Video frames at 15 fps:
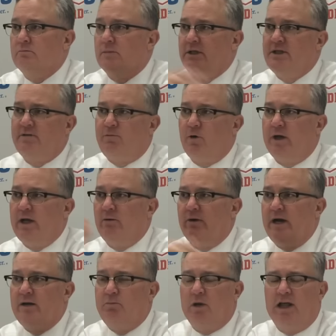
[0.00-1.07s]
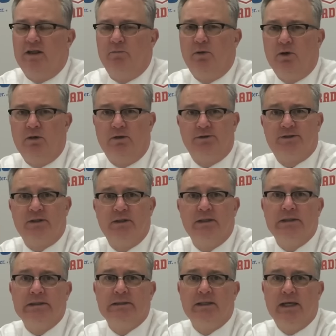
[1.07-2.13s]
as if we're getting ready to play the Bulls,
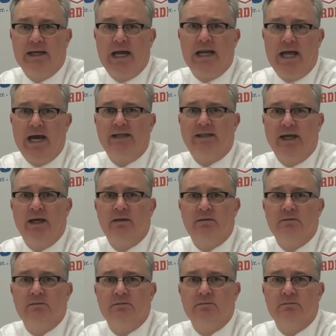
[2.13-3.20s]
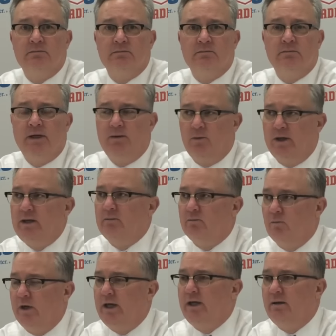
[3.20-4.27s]
and I like that. I mean,
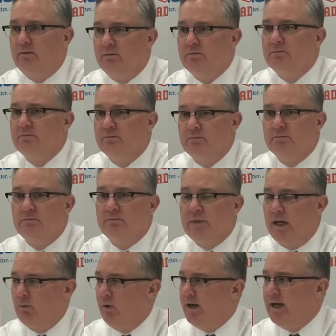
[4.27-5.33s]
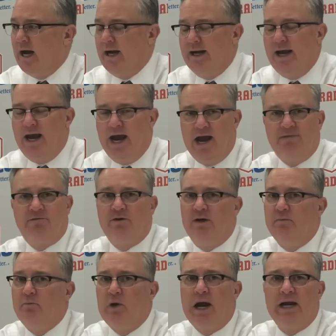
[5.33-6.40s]
we got after it
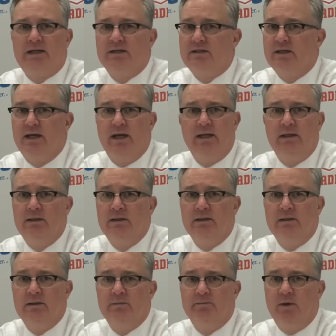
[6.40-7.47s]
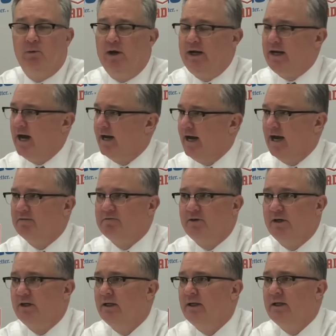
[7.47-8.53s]
in practice today. I mean, we got
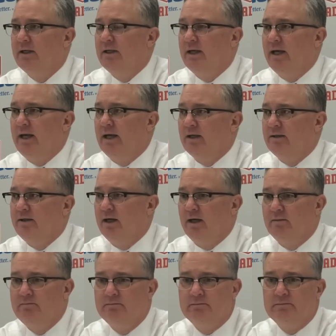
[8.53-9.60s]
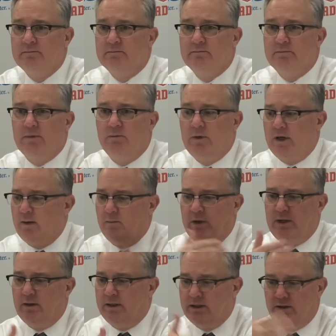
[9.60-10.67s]
after it, and we're
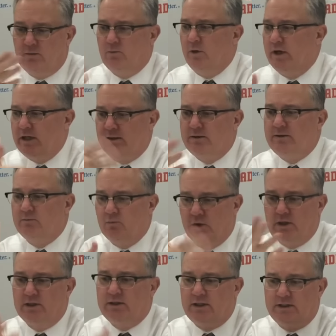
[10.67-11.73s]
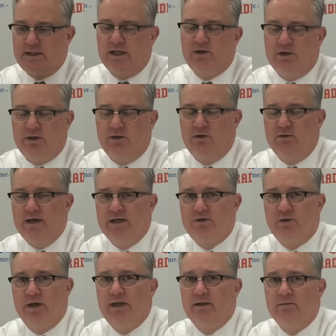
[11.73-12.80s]
going to continue to do that
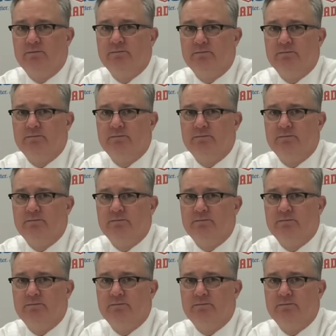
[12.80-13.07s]
trend.